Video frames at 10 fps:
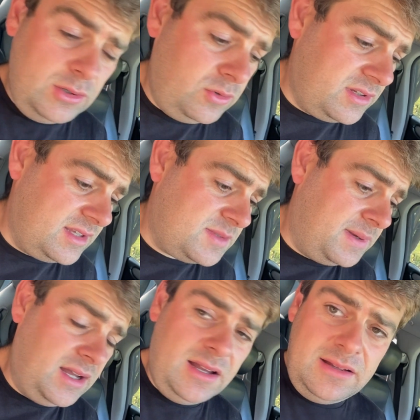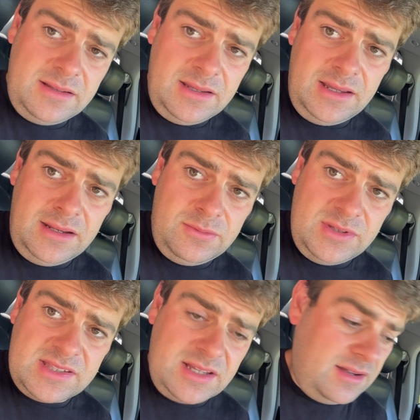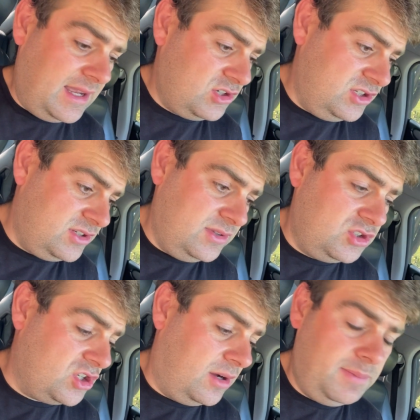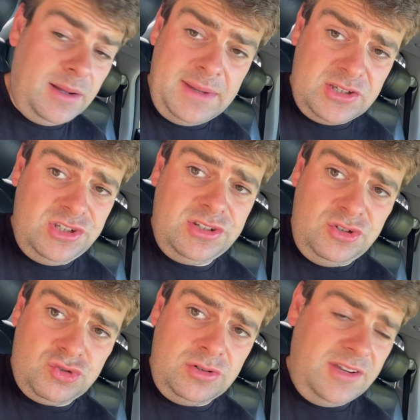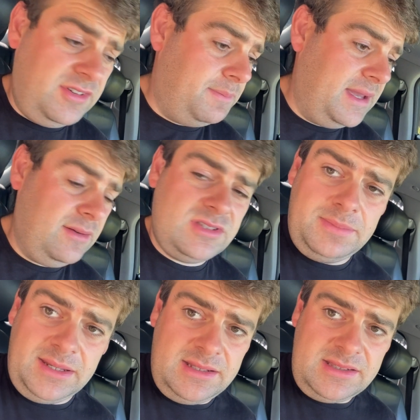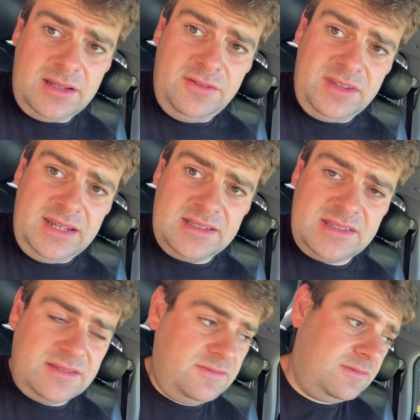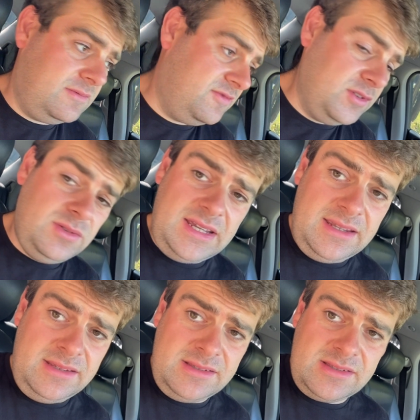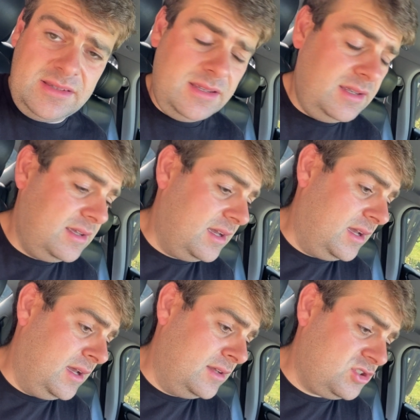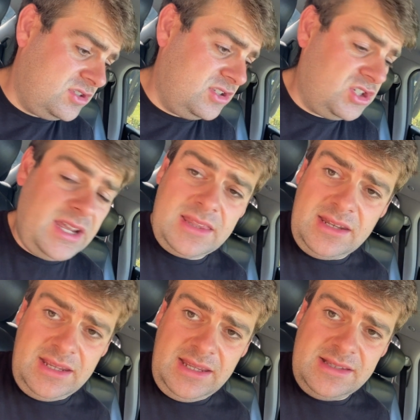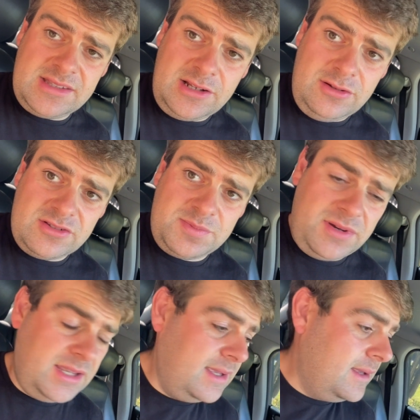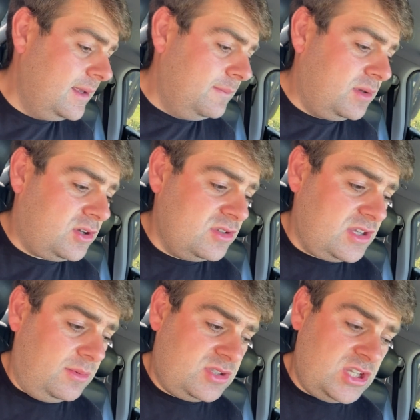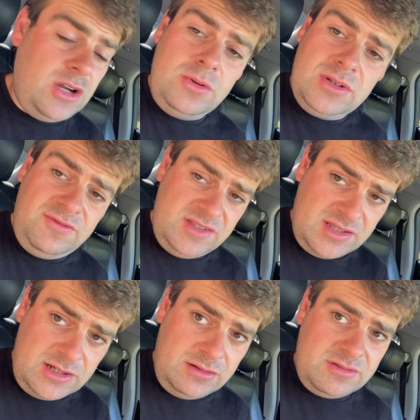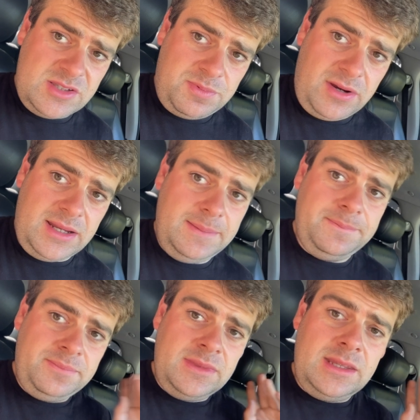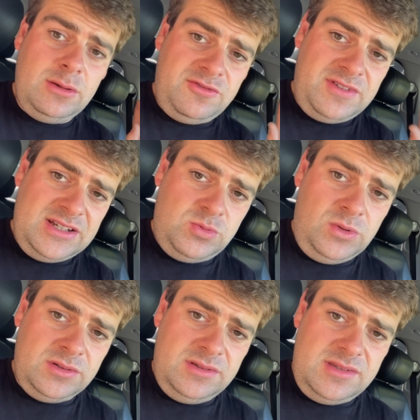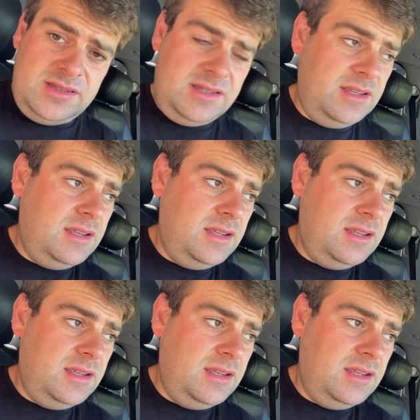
I order this part and we start actually doing the job, I'm actually going to drive it about a bit over the next few days, just to check that it is the clock spring, because I was told if it's the clock spring, it will flash once,